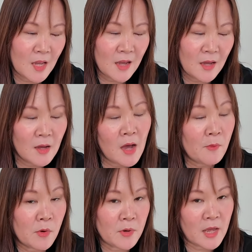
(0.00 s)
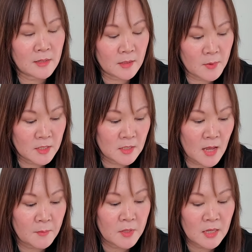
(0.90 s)
I won't add Clemence to
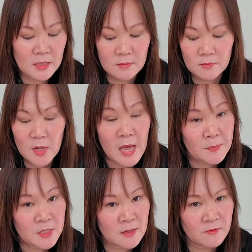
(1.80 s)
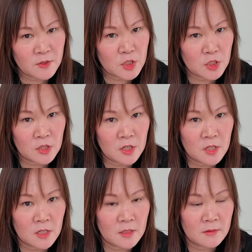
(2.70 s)
that, but like Epsom for
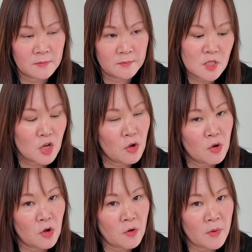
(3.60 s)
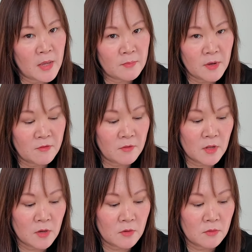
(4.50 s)
sure, Togo and
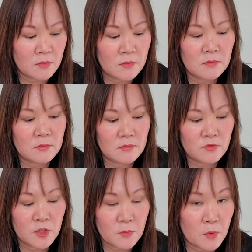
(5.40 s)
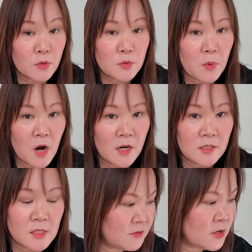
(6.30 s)
buffalo for the most
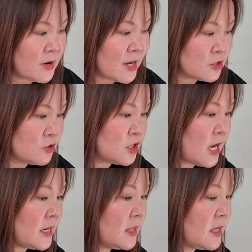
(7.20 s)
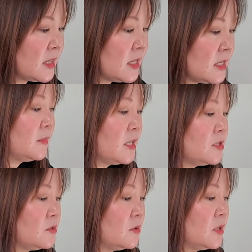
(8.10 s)
part, they're extra shiny like this. I
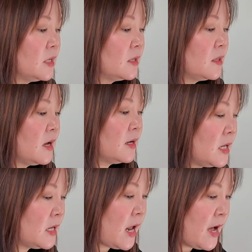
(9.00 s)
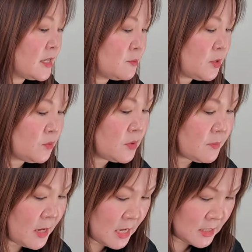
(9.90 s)
do think that it has been
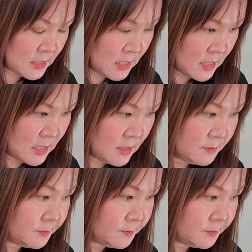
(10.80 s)
repainted.